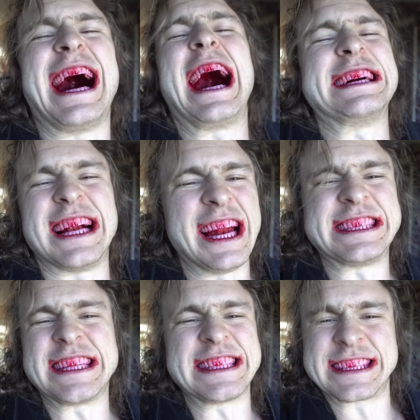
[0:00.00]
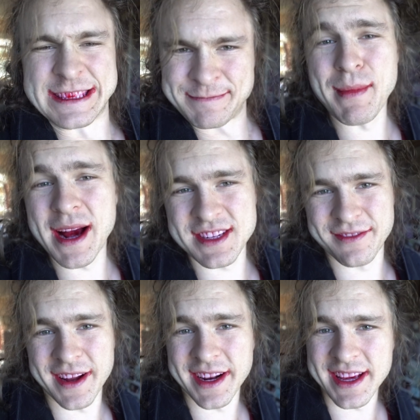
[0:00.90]
Ah, delicious. I'm actually
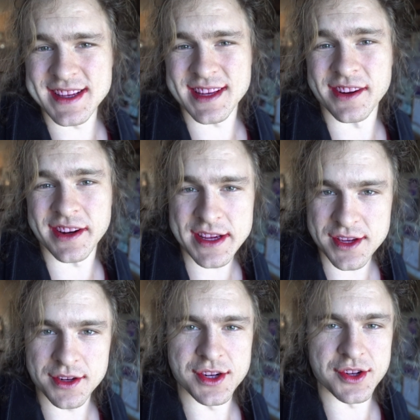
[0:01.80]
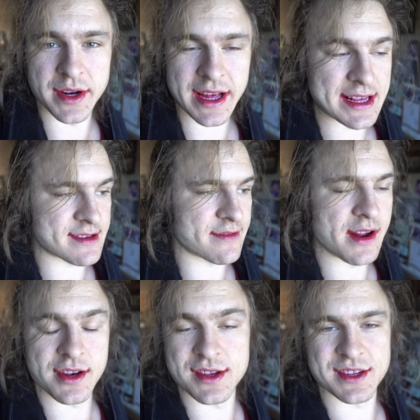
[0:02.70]
finding it easier and easier to drink as I've
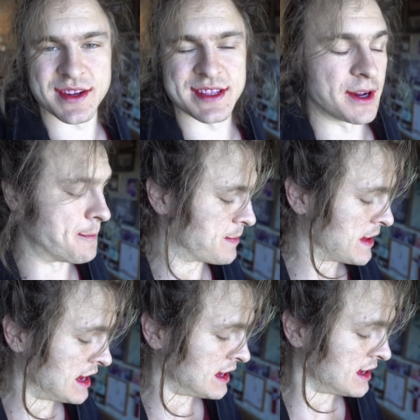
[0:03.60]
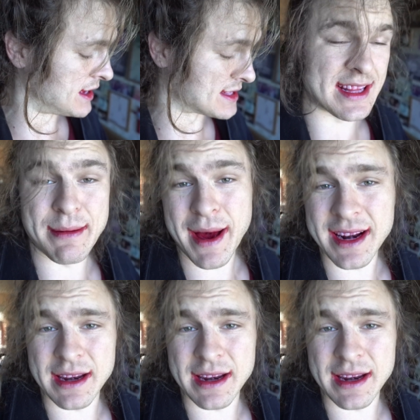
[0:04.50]
gotten used to it, so it's not that bad